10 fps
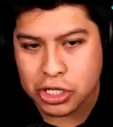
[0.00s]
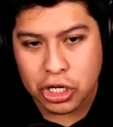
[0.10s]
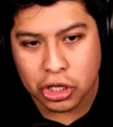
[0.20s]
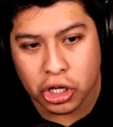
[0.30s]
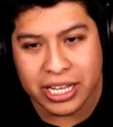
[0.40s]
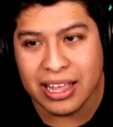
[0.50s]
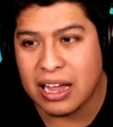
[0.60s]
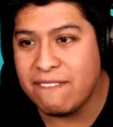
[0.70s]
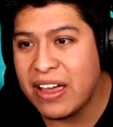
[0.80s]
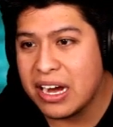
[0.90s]
Looking like a
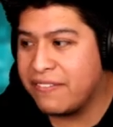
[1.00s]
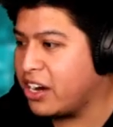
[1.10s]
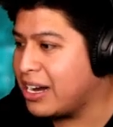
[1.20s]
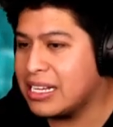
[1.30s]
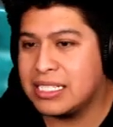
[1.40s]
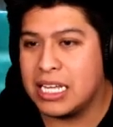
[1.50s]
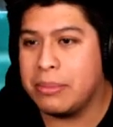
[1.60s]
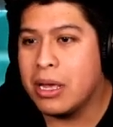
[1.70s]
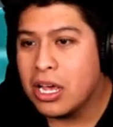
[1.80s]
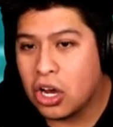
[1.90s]
very, very nice team.
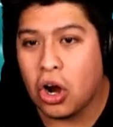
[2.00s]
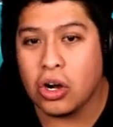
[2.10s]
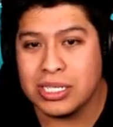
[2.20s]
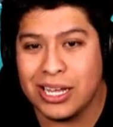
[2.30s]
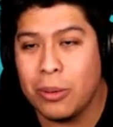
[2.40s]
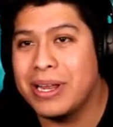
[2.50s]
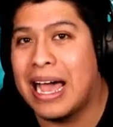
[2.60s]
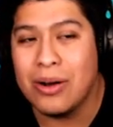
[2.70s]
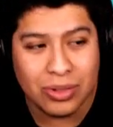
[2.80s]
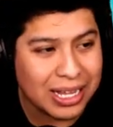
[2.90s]
Cartelman. I
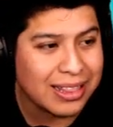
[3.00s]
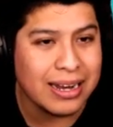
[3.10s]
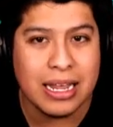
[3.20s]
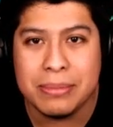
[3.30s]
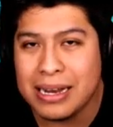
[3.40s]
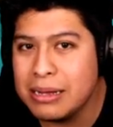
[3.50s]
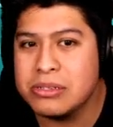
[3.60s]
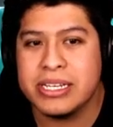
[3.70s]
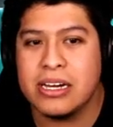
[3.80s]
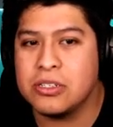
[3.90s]
don't like that name. That name
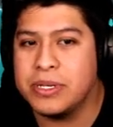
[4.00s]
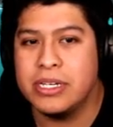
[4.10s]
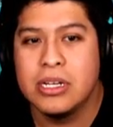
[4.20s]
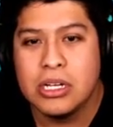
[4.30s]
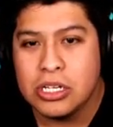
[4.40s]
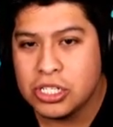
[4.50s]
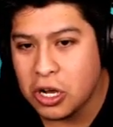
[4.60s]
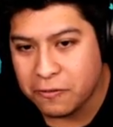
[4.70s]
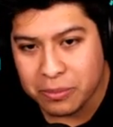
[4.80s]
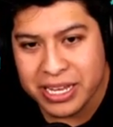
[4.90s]
scares me. So
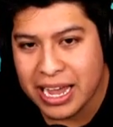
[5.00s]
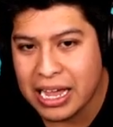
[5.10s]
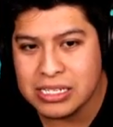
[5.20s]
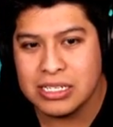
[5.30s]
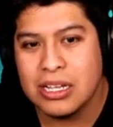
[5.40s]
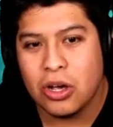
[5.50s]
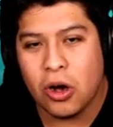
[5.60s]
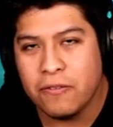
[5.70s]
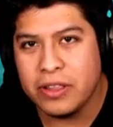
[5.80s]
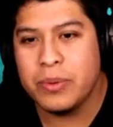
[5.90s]
for me, guys,
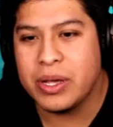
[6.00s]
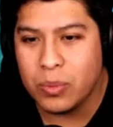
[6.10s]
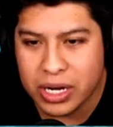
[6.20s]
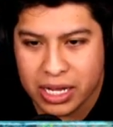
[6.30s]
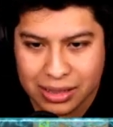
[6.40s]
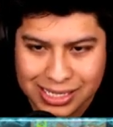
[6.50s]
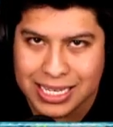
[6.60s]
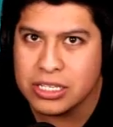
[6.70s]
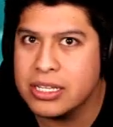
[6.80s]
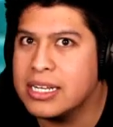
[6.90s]
hopefully we can win it. Let's get
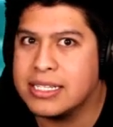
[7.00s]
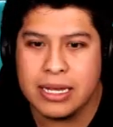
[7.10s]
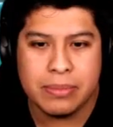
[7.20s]
into the next game.